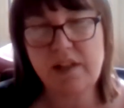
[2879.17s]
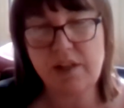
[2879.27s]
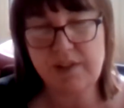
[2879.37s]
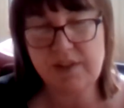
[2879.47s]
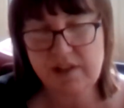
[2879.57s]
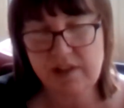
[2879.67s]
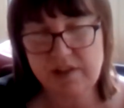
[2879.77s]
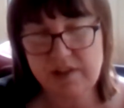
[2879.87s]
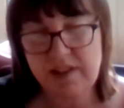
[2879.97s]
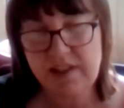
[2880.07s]
You start
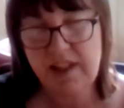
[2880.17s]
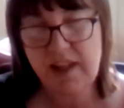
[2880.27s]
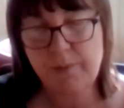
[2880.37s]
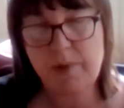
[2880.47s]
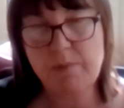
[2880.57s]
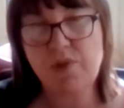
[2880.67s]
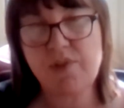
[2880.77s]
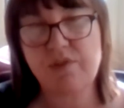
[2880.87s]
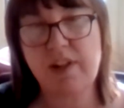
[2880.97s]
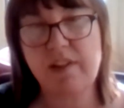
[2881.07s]
to have a bit more
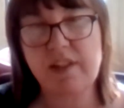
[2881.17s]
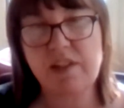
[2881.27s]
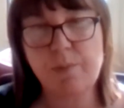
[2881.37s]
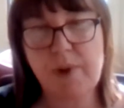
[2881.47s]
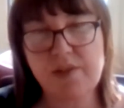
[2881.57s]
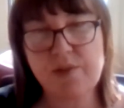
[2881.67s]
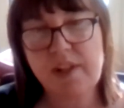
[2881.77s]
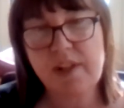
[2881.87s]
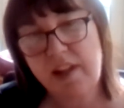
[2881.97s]
strength in your muscles.